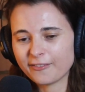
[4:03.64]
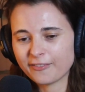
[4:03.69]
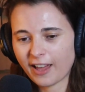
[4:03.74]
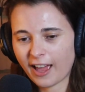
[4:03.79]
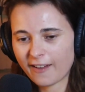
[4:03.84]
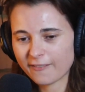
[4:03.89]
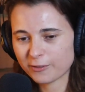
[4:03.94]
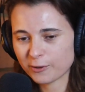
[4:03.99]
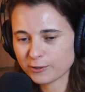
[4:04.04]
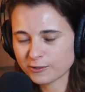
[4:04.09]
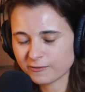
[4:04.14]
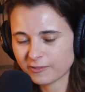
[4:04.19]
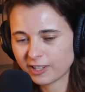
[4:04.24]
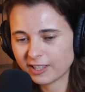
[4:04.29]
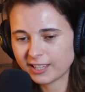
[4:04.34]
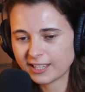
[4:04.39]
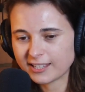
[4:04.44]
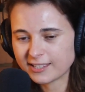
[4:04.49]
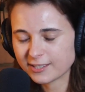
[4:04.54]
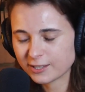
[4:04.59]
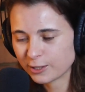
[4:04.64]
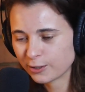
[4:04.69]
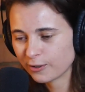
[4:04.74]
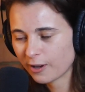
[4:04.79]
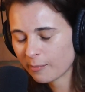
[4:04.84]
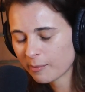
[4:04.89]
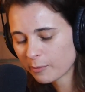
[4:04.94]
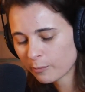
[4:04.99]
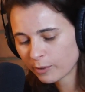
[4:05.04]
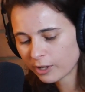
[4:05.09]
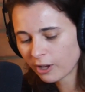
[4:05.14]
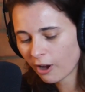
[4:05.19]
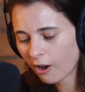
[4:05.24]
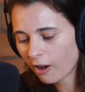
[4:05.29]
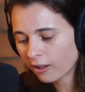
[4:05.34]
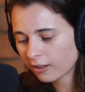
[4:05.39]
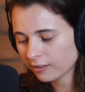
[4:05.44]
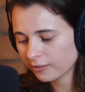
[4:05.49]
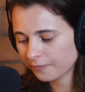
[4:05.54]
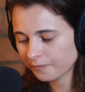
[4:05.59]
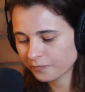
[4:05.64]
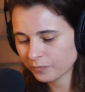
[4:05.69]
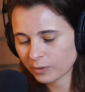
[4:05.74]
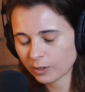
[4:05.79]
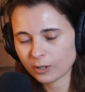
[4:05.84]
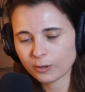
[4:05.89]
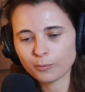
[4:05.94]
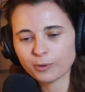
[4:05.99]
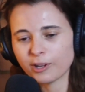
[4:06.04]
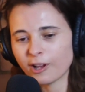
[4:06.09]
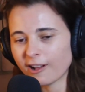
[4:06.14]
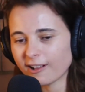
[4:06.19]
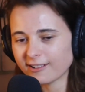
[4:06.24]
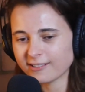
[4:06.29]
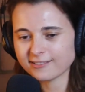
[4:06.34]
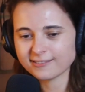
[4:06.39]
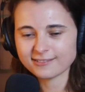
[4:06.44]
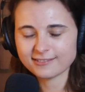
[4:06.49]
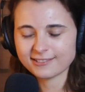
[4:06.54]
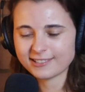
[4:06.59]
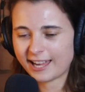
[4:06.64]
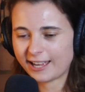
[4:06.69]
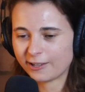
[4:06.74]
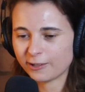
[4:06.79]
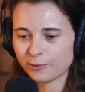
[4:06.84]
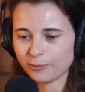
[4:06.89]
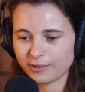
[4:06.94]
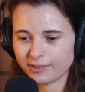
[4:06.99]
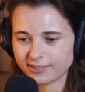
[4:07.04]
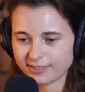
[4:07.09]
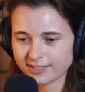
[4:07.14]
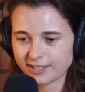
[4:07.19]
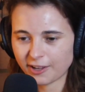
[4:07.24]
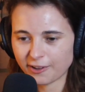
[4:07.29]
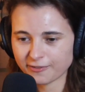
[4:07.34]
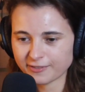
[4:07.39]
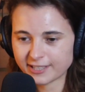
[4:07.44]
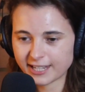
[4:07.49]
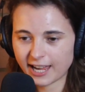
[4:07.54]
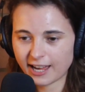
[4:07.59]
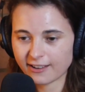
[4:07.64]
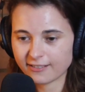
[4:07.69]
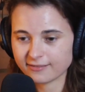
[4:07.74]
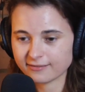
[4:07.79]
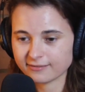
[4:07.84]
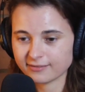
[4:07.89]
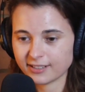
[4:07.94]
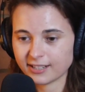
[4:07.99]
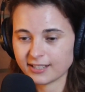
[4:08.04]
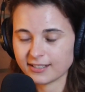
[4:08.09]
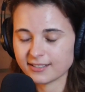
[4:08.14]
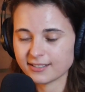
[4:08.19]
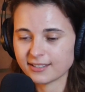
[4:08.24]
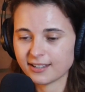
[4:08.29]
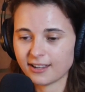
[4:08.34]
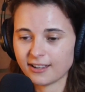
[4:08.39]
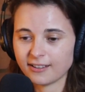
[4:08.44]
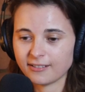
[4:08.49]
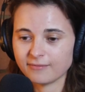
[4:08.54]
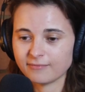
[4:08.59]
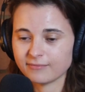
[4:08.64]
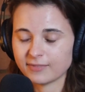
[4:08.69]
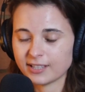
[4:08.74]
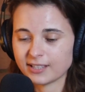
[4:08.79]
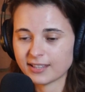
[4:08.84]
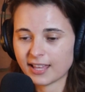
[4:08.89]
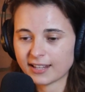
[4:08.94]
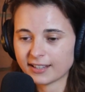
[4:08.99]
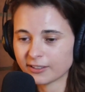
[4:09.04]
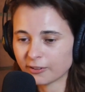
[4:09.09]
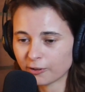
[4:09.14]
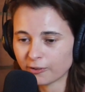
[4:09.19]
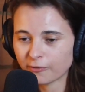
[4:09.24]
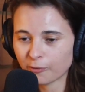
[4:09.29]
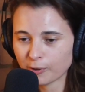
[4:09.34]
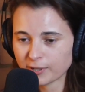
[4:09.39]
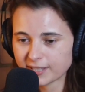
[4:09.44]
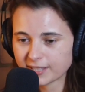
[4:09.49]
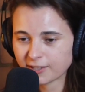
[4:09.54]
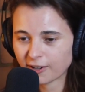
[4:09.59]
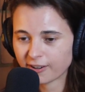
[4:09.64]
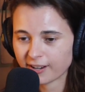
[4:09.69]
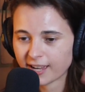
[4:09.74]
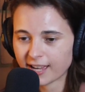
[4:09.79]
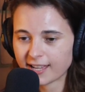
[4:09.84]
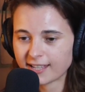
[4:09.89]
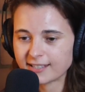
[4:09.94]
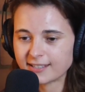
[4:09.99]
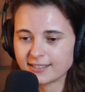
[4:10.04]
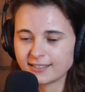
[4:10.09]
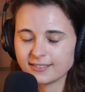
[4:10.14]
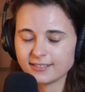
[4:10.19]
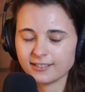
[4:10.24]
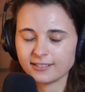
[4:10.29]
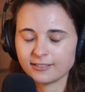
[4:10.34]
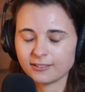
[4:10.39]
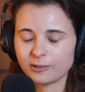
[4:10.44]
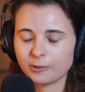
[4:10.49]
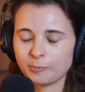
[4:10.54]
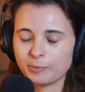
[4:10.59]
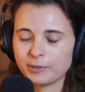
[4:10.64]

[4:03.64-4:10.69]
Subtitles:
of have those feelings too, I mean, we all tackle with self-doubt and that little voice in our head a little